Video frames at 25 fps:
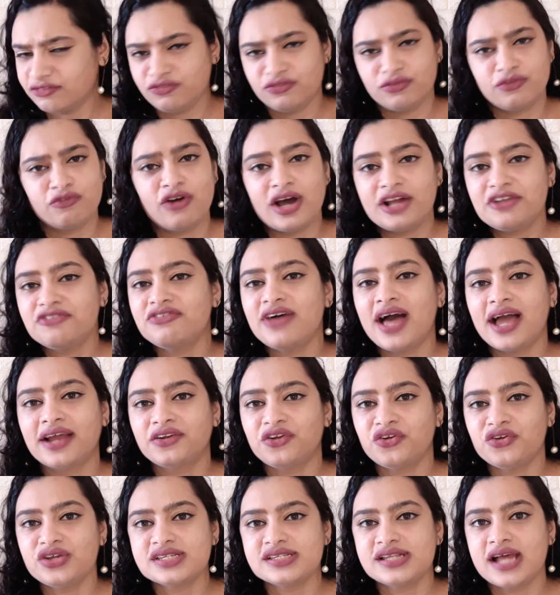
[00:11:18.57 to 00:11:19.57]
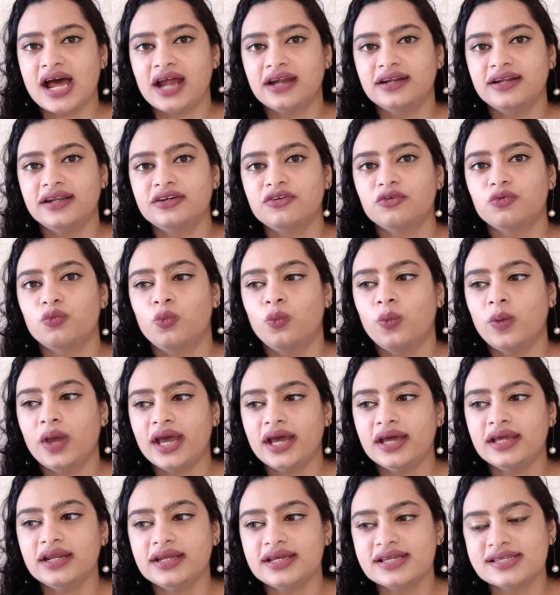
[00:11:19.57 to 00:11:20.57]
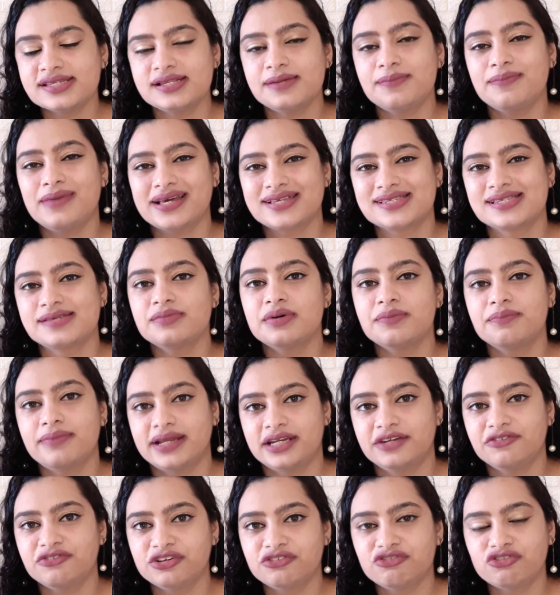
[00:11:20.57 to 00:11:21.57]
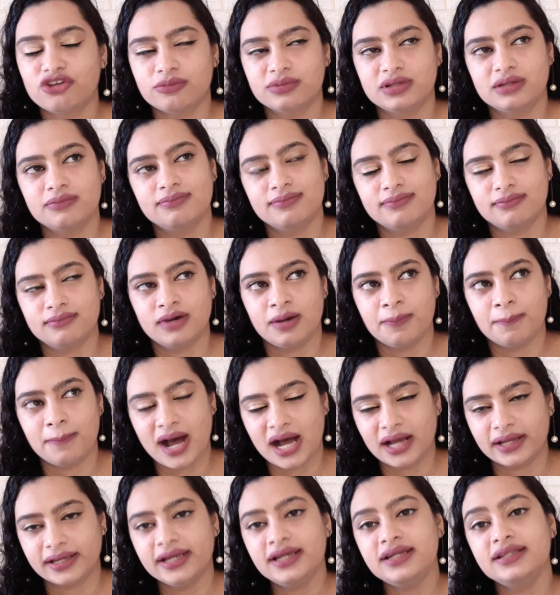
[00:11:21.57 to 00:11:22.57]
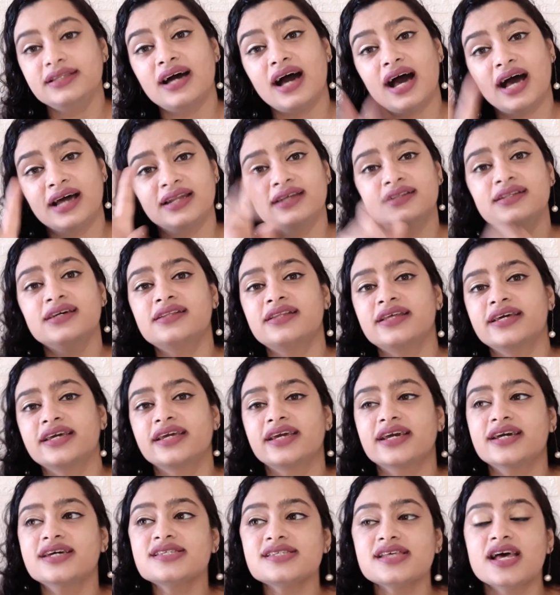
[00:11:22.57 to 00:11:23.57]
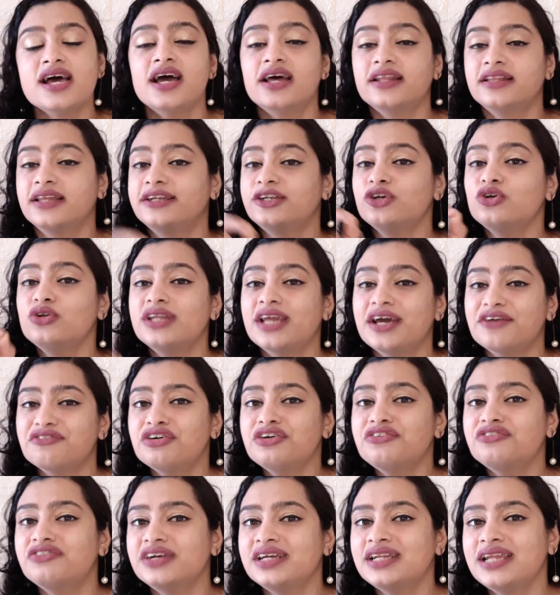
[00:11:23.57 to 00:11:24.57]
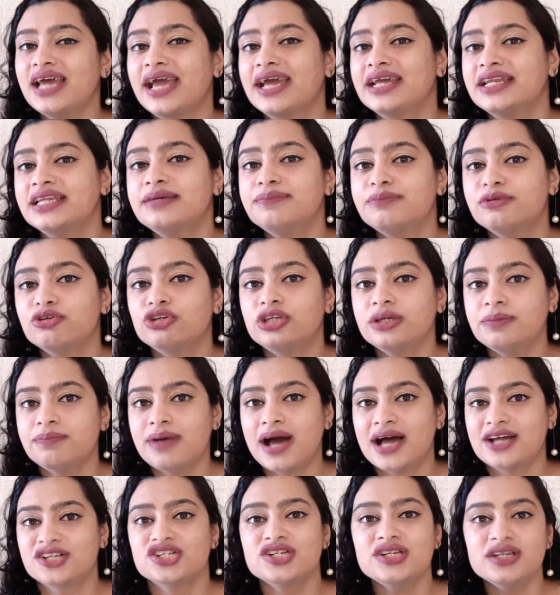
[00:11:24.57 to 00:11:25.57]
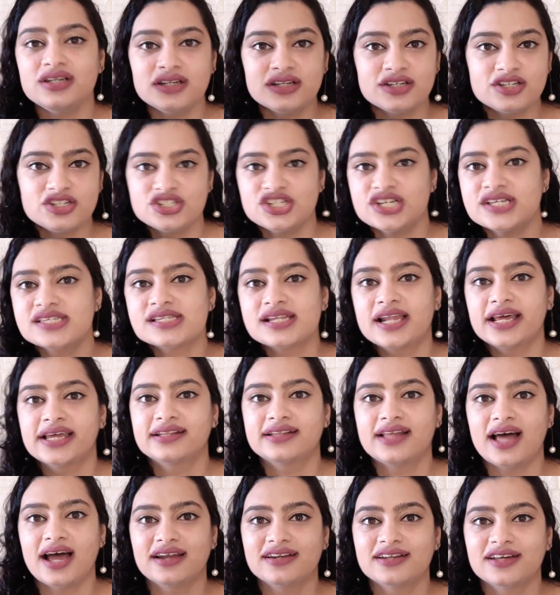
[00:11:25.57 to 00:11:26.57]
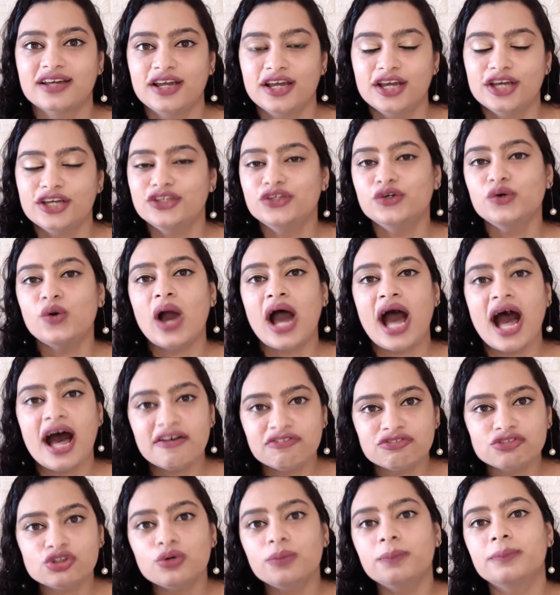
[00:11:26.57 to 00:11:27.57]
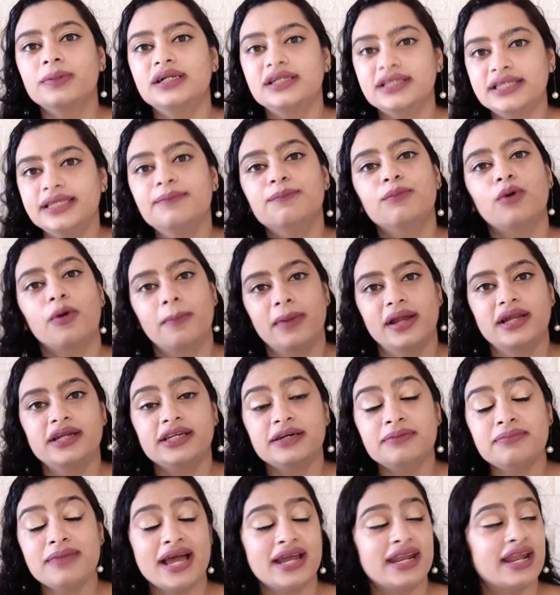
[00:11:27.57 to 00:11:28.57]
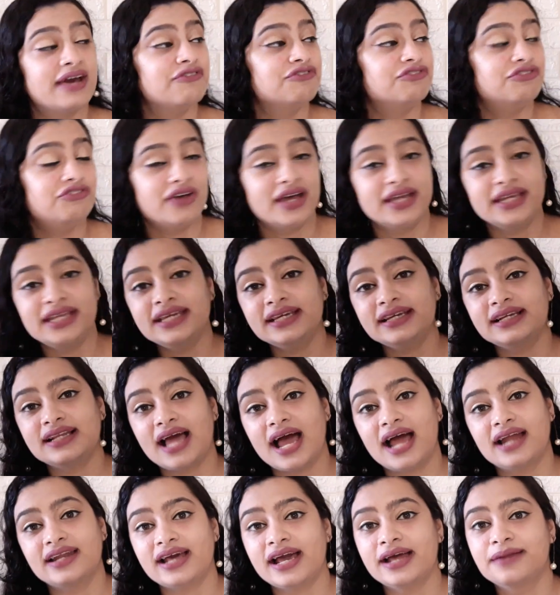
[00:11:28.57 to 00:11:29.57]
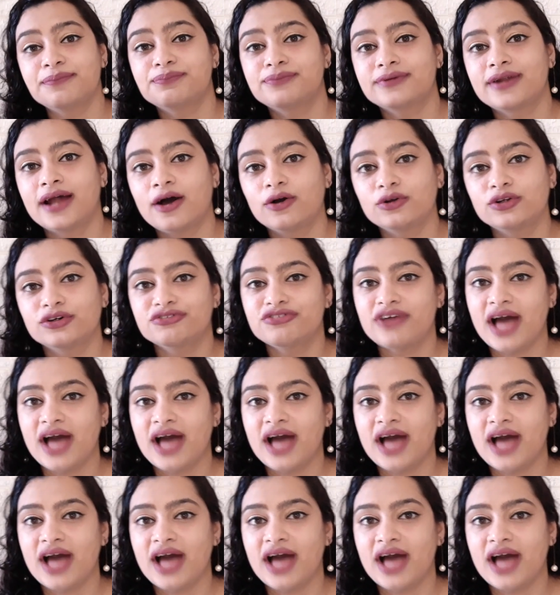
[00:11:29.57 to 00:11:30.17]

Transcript: one factor is that where is the maximum benefit from the market. The another thing is that you never win any beauty pageant just like that. You have to build the momentum, and I'm very glad and proud of